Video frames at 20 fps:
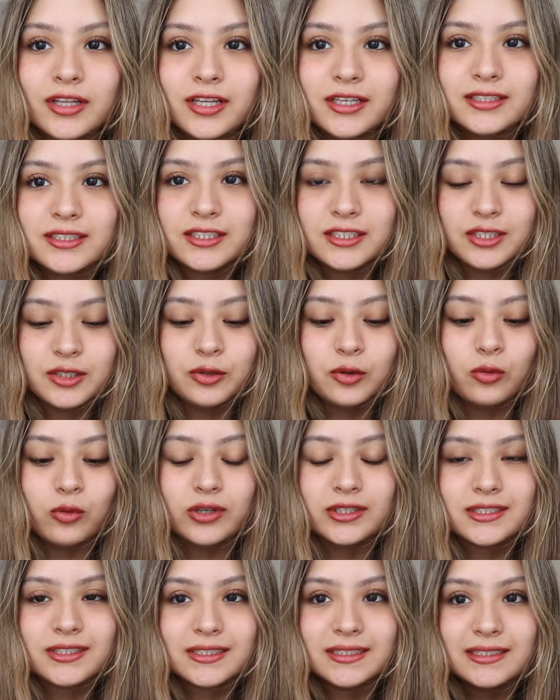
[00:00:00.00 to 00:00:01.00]
Let's see
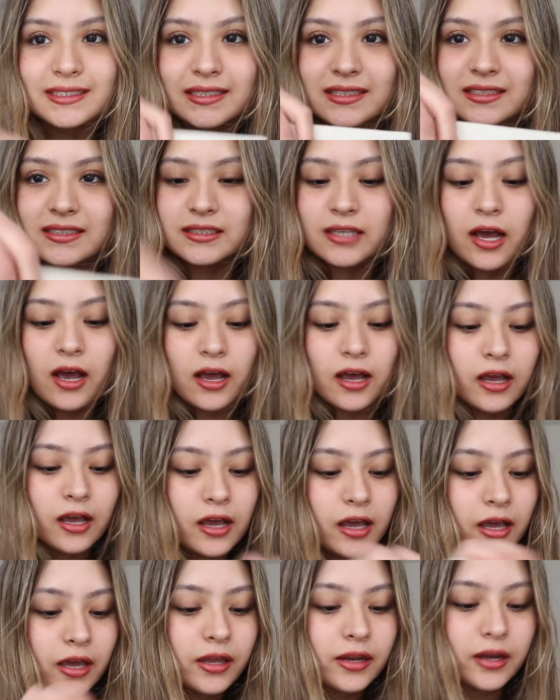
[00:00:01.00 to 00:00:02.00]
what's
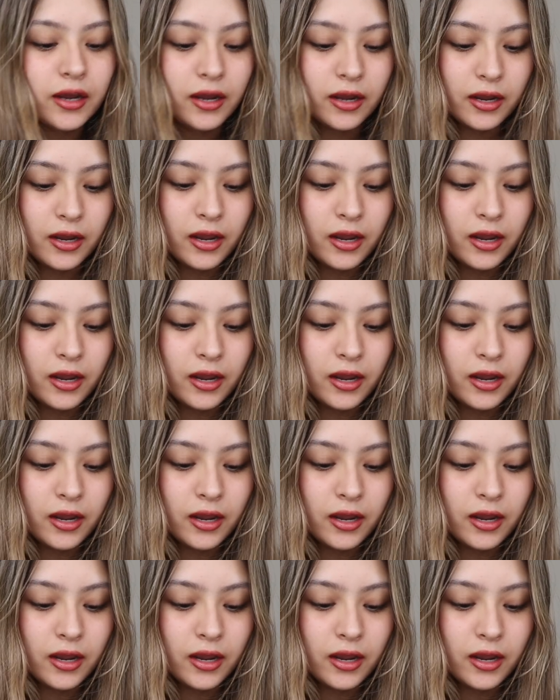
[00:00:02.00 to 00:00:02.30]
inside.